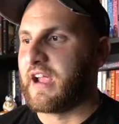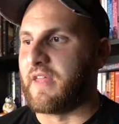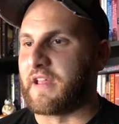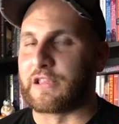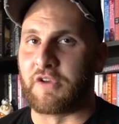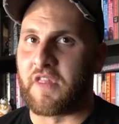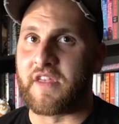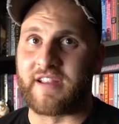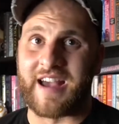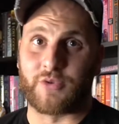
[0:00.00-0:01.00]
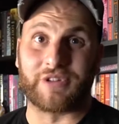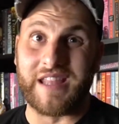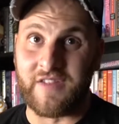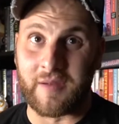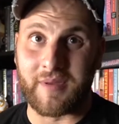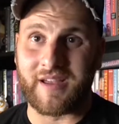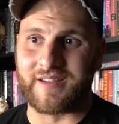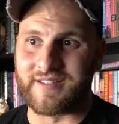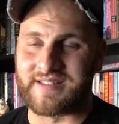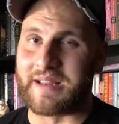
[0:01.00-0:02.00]
and they learned that these guys were leaving
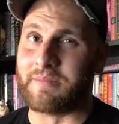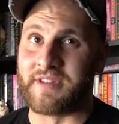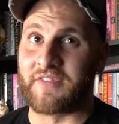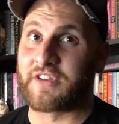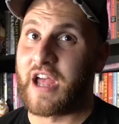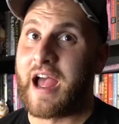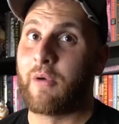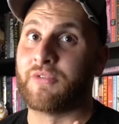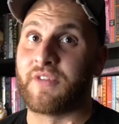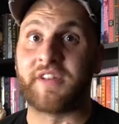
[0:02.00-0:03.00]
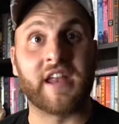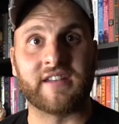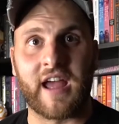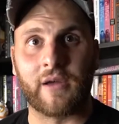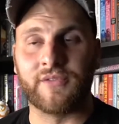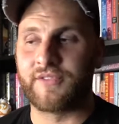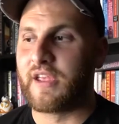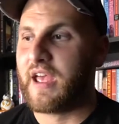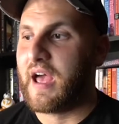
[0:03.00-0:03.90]
because it seems like the towns of the 10 towns